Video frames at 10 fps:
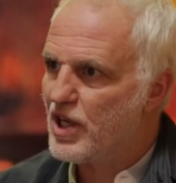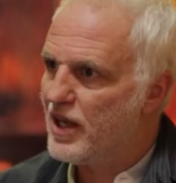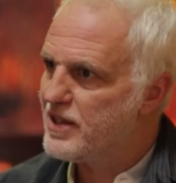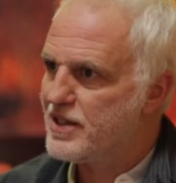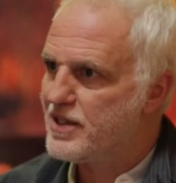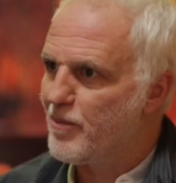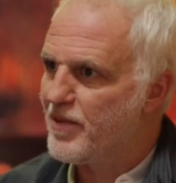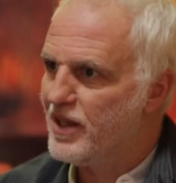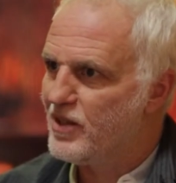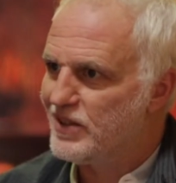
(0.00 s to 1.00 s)
is
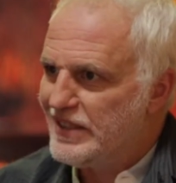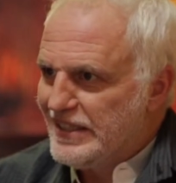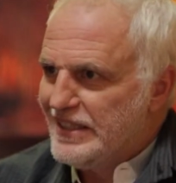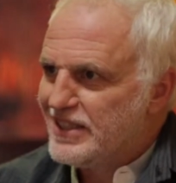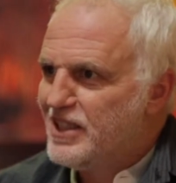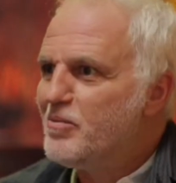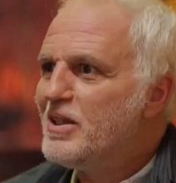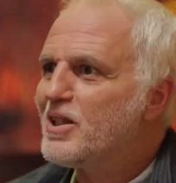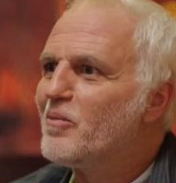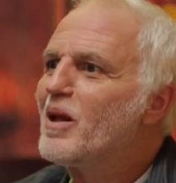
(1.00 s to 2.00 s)
something that give me
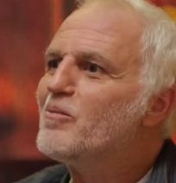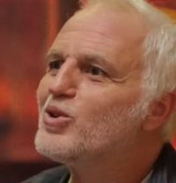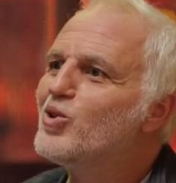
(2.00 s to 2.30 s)
sometimes